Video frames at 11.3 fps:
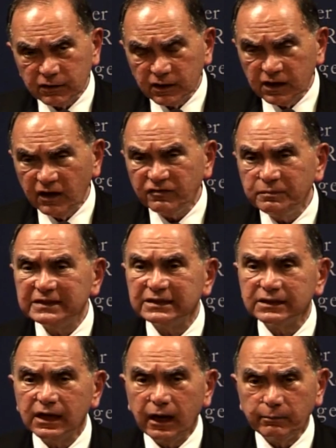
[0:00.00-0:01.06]
the government
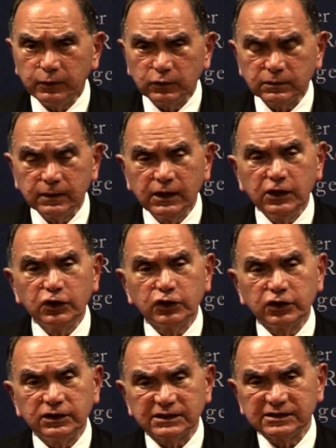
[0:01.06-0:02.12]
in Kabul
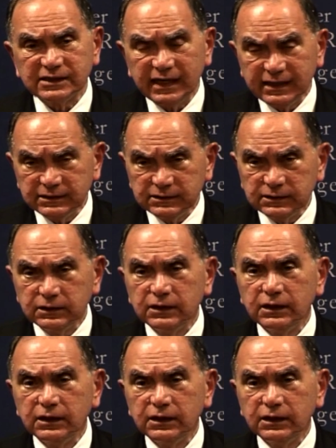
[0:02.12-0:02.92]
can extend